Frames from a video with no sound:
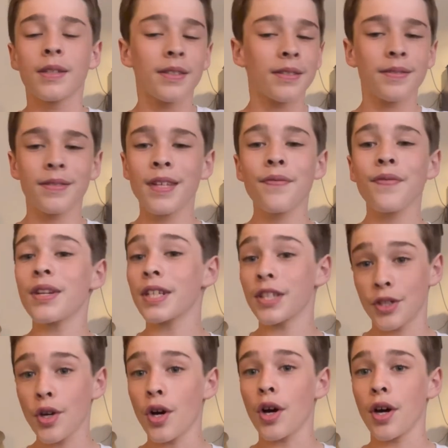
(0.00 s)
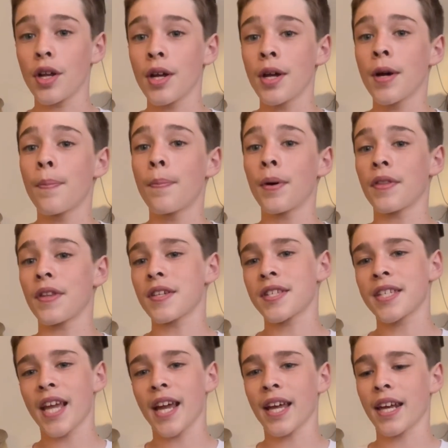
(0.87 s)
even good, but the
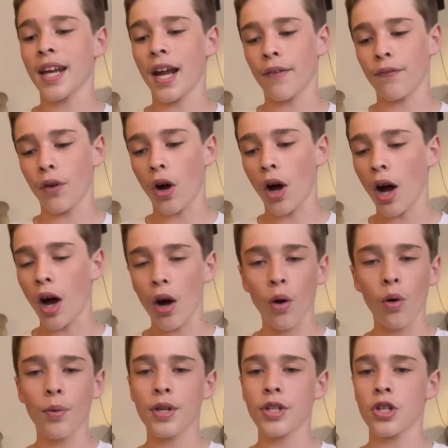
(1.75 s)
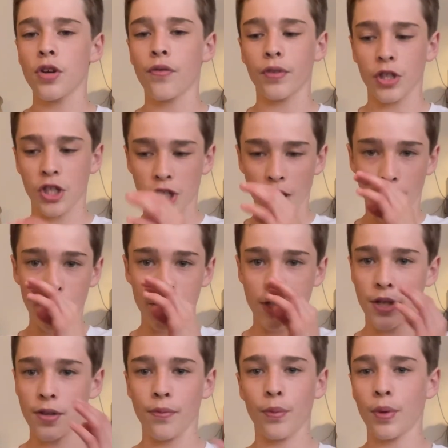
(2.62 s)
second half always overshadows
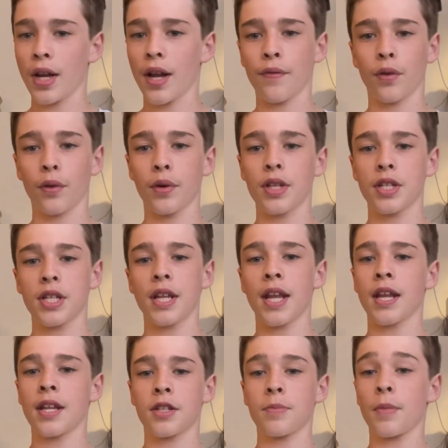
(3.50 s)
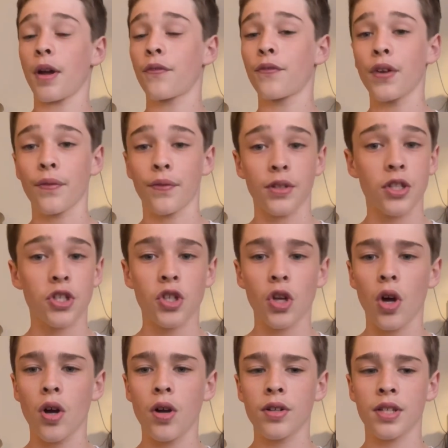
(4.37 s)
it, whatever reason. It is my favorite
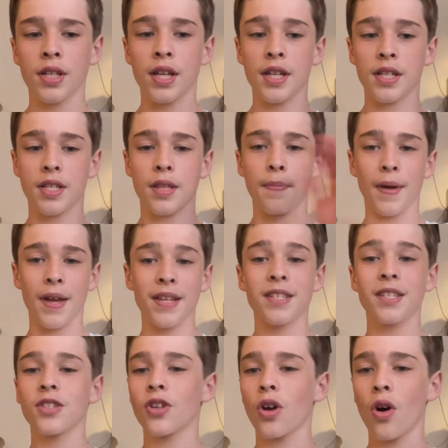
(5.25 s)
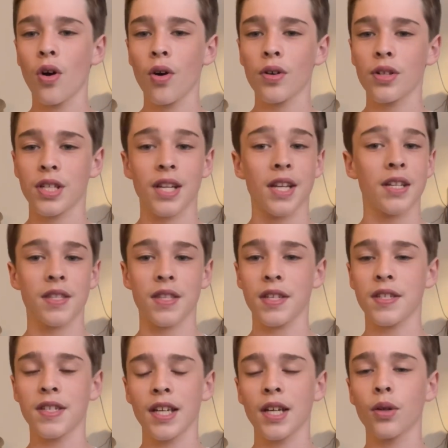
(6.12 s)
songs, it is the best songs, it is the
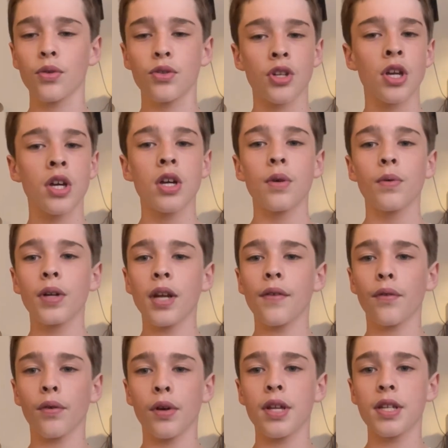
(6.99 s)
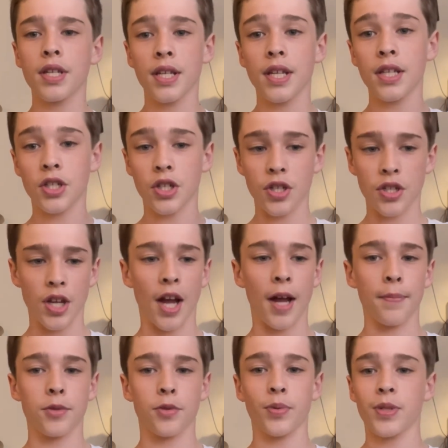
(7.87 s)
singles, whatever reason. It's just
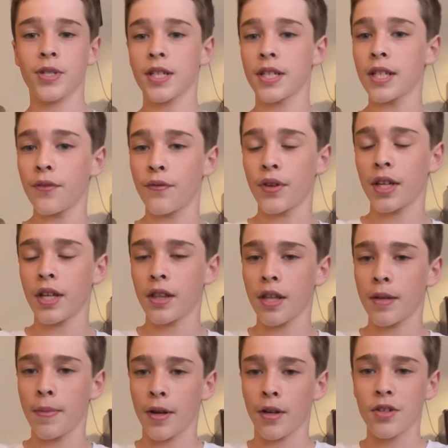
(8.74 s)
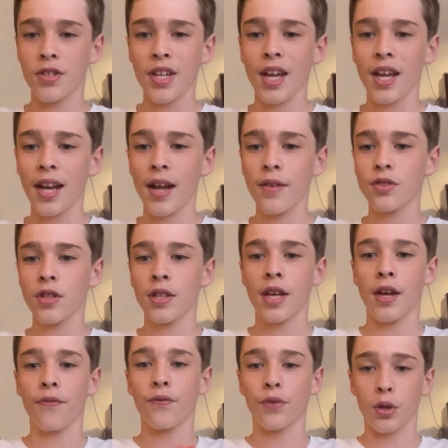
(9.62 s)
albums with significantly better second halves than they
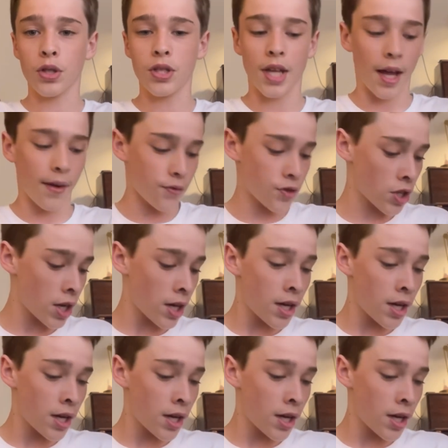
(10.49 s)
have first halves.